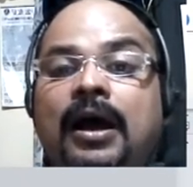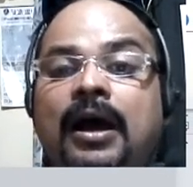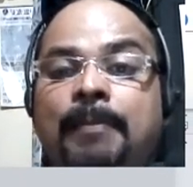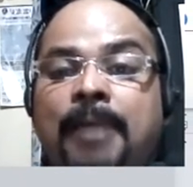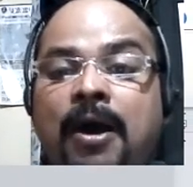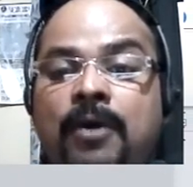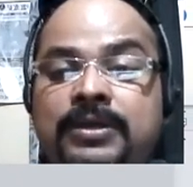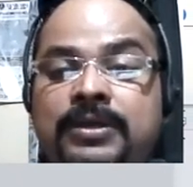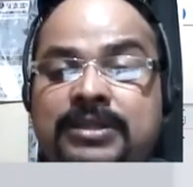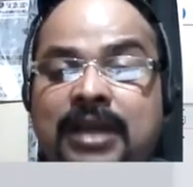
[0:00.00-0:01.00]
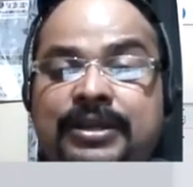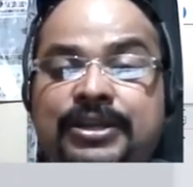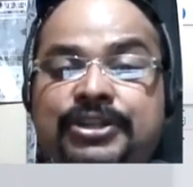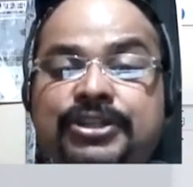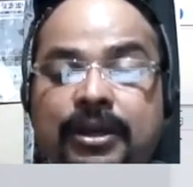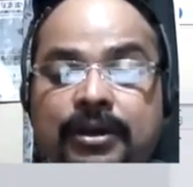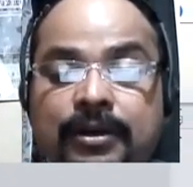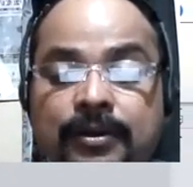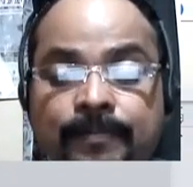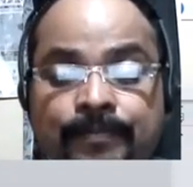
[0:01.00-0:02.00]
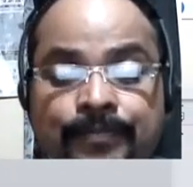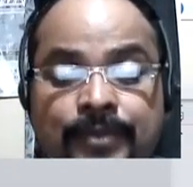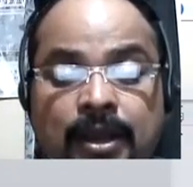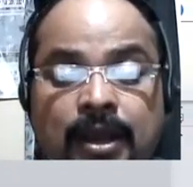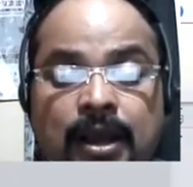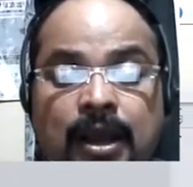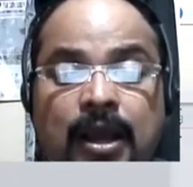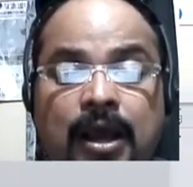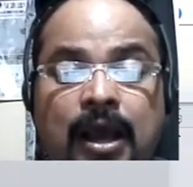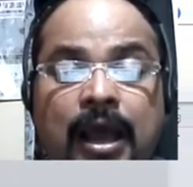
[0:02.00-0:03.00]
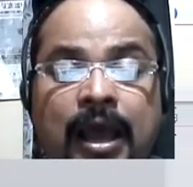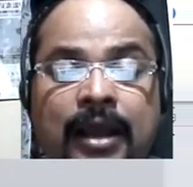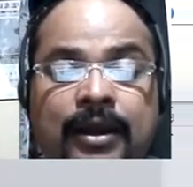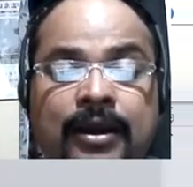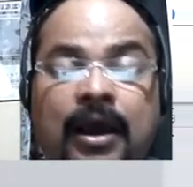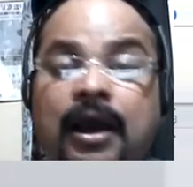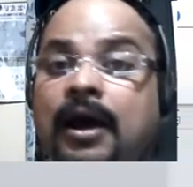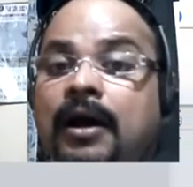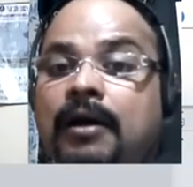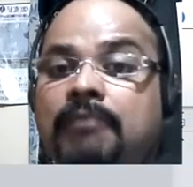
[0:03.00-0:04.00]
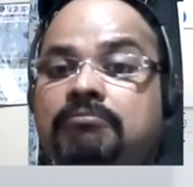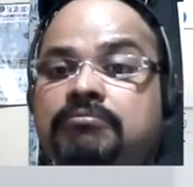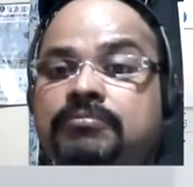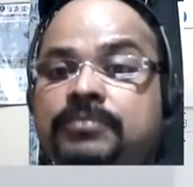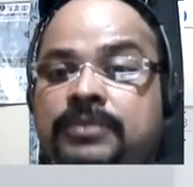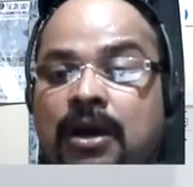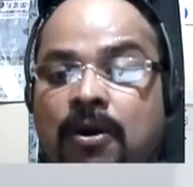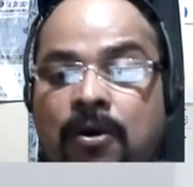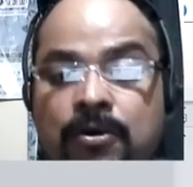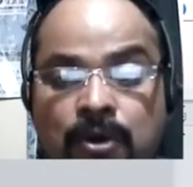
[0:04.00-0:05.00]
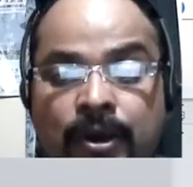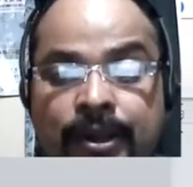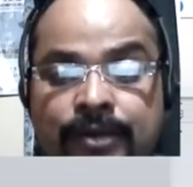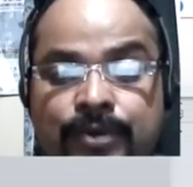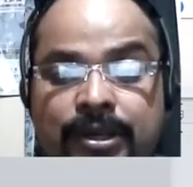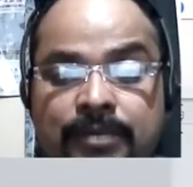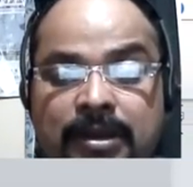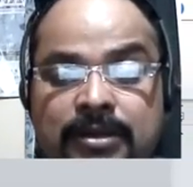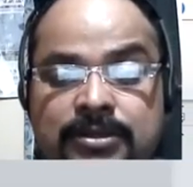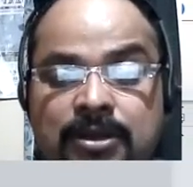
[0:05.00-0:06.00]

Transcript: about his condition and the ongoing treatment.